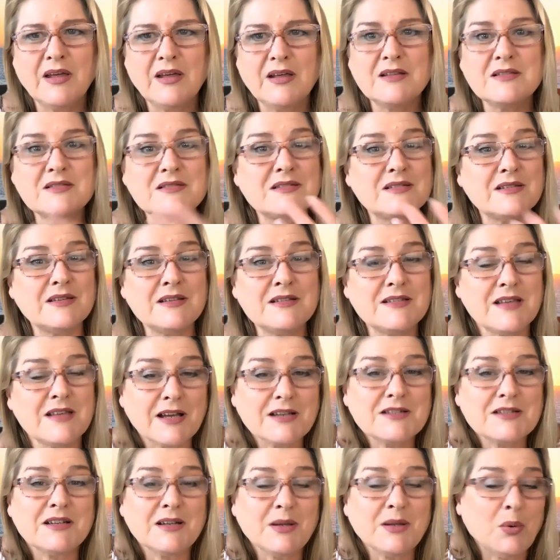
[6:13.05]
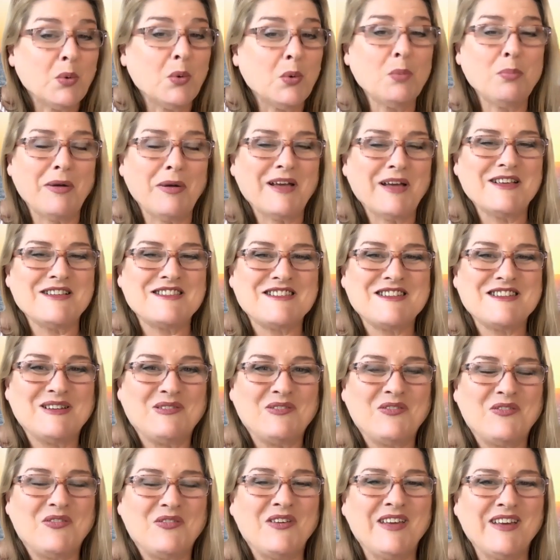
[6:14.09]
It's it's actually all based
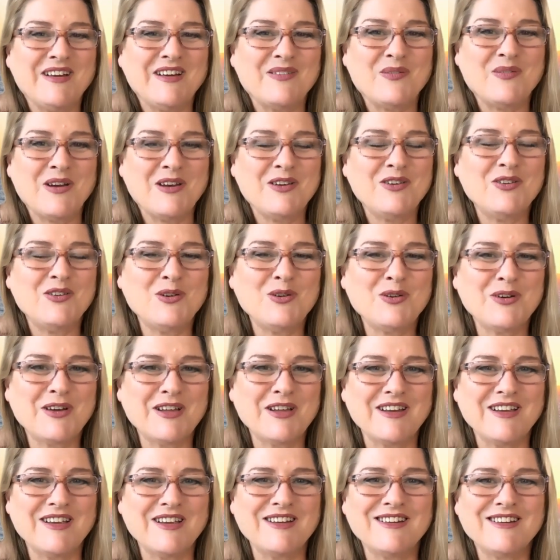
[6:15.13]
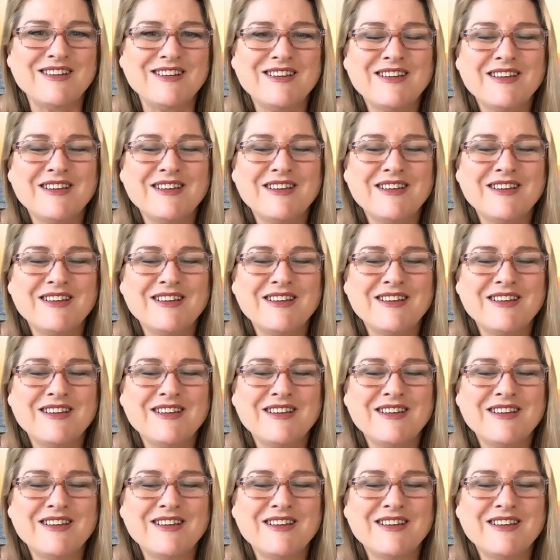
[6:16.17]
in fear when you look at it,